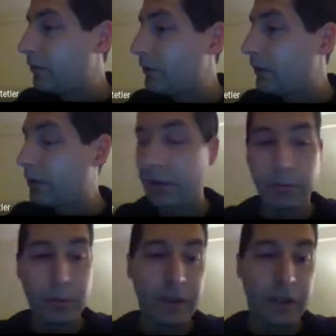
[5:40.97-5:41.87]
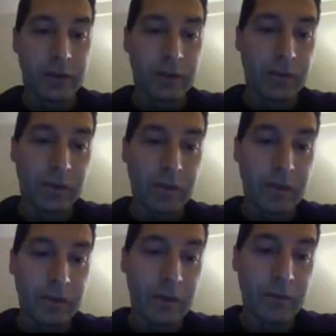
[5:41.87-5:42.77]
reduction potentials,
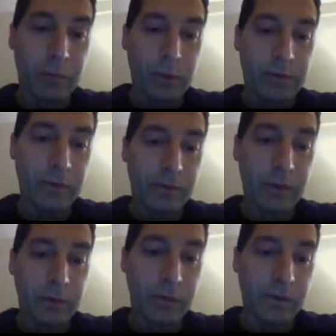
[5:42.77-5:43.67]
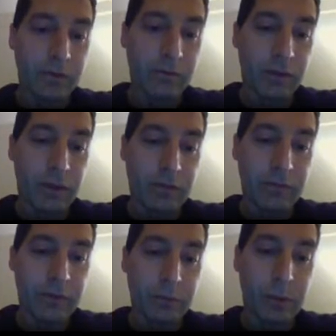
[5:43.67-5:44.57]
both of those involve
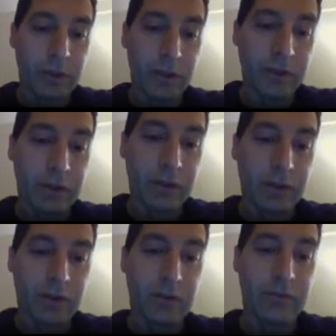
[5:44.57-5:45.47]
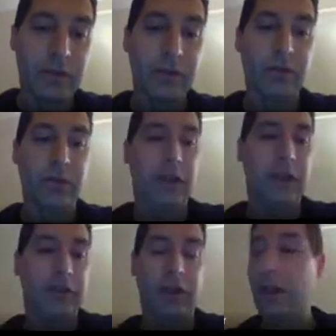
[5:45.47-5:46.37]
the production of two
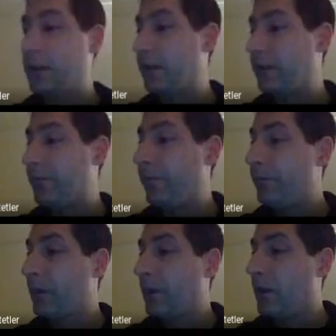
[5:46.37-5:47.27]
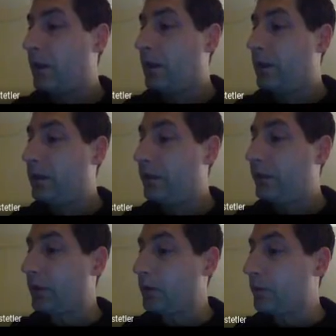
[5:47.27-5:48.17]
electrons.
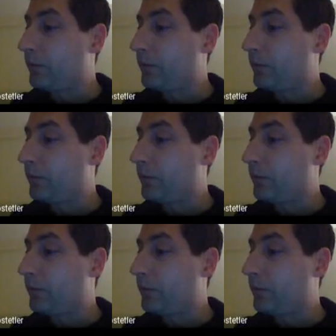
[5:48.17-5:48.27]
So